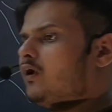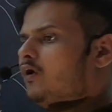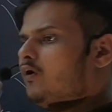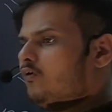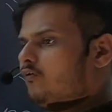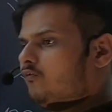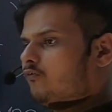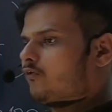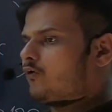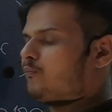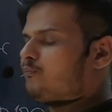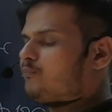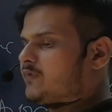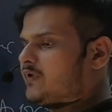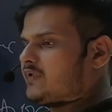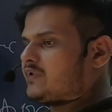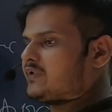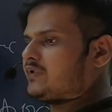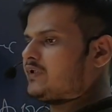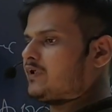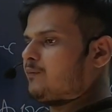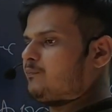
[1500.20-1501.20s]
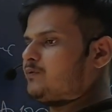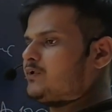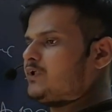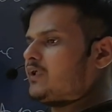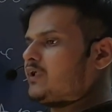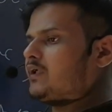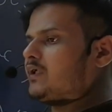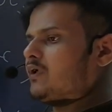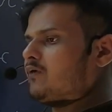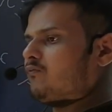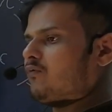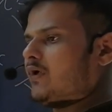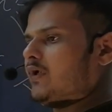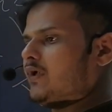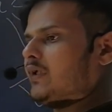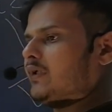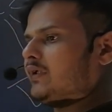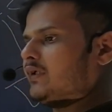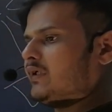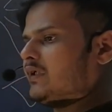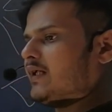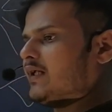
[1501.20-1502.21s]
from this subject, and while
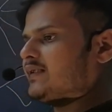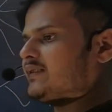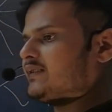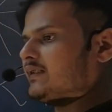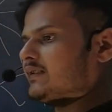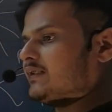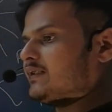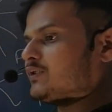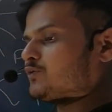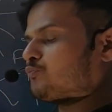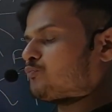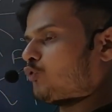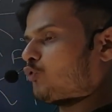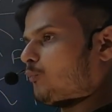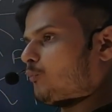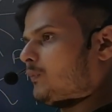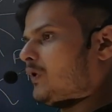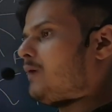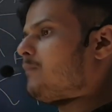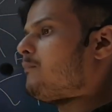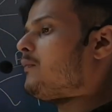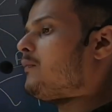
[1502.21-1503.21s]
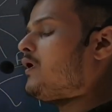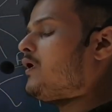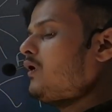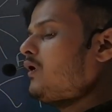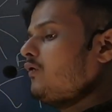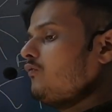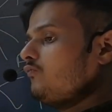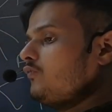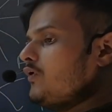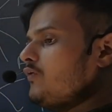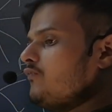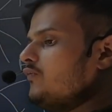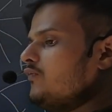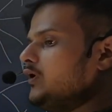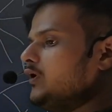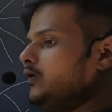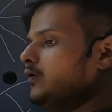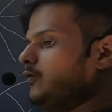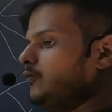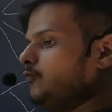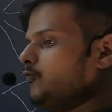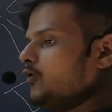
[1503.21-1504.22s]
analyzing this problem, we
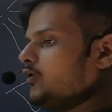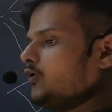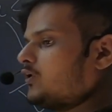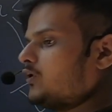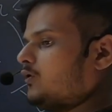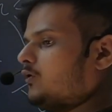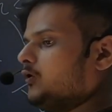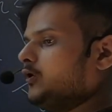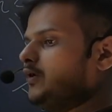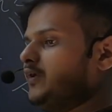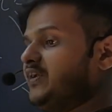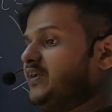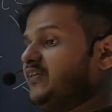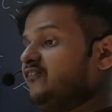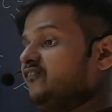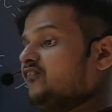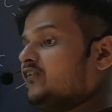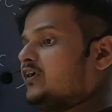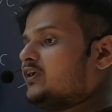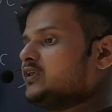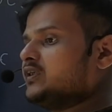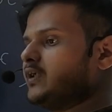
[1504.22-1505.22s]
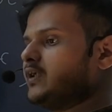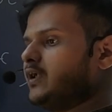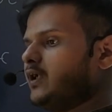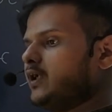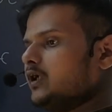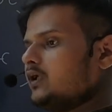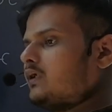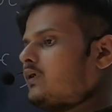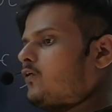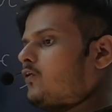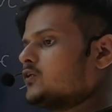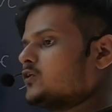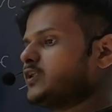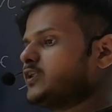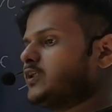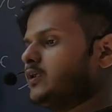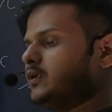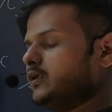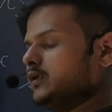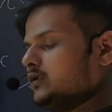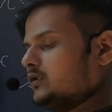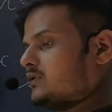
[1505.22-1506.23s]
will work refresh our or
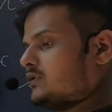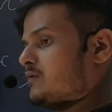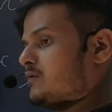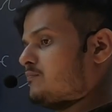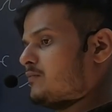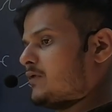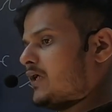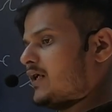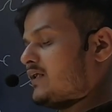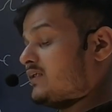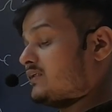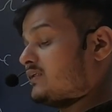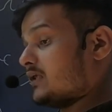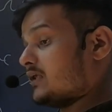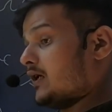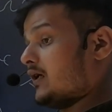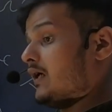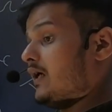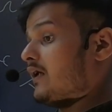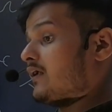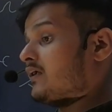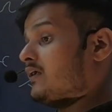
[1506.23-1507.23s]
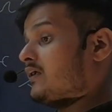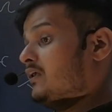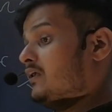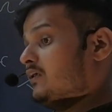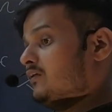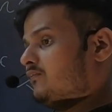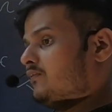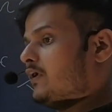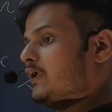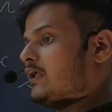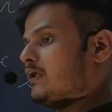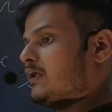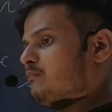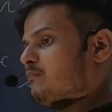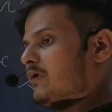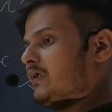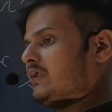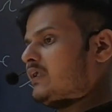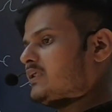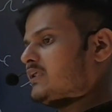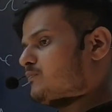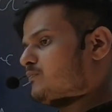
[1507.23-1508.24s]
summarize our
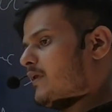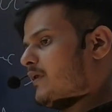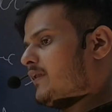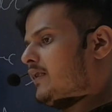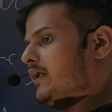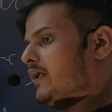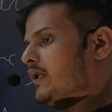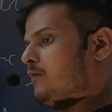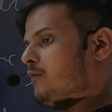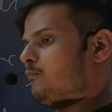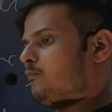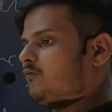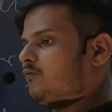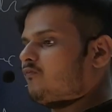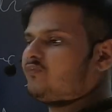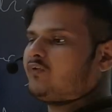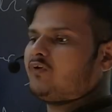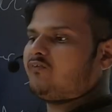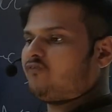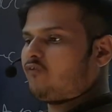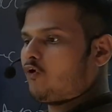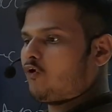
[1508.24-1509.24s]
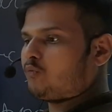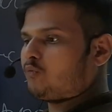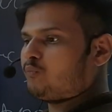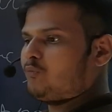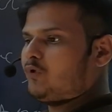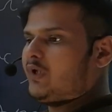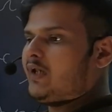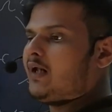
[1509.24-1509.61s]
fundamentals by the help of the formulae,